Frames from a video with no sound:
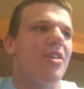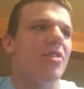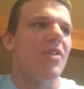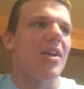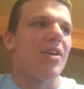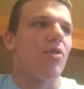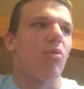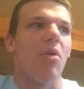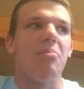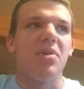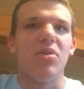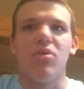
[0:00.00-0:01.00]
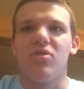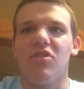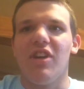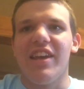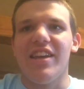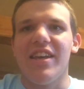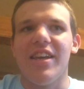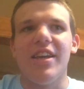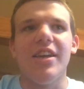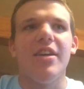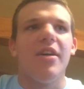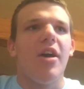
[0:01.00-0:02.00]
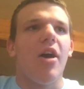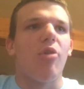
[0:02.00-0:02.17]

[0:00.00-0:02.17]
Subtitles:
You got a grumpy old lady,